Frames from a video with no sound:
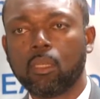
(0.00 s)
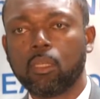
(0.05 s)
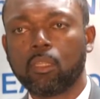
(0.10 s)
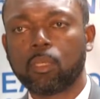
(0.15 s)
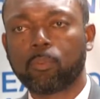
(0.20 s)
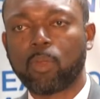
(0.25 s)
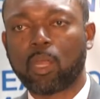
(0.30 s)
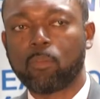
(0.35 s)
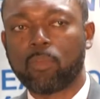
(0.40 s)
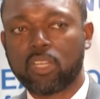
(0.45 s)

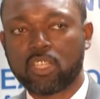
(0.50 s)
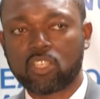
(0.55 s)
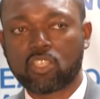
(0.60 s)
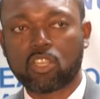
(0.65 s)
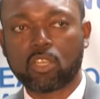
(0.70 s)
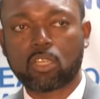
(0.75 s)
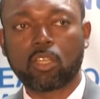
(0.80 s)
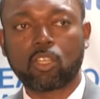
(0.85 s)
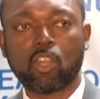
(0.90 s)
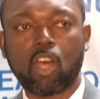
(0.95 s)
The Prime
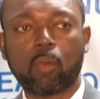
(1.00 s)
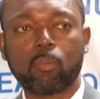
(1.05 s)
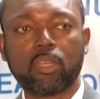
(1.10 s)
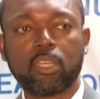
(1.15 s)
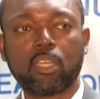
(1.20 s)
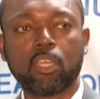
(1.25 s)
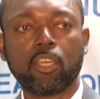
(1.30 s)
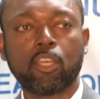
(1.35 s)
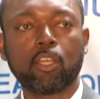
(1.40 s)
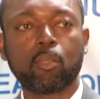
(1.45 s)
Minister could not be
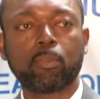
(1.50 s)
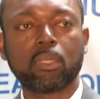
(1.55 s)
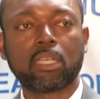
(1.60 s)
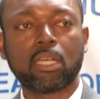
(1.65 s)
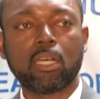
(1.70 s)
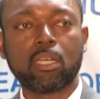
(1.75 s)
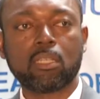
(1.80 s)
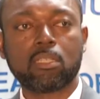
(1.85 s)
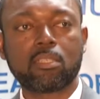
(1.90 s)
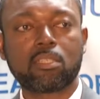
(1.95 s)
here
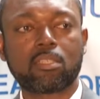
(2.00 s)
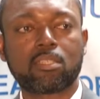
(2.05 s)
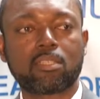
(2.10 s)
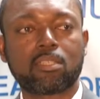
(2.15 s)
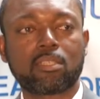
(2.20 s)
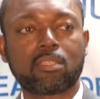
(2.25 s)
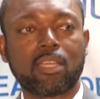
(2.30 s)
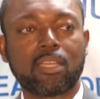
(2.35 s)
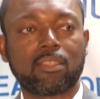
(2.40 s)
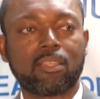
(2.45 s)

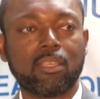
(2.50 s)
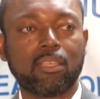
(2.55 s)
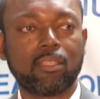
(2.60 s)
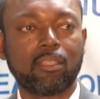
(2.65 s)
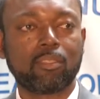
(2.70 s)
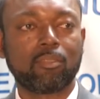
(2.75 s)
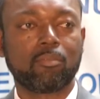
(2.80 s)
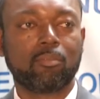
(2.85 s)
because I think,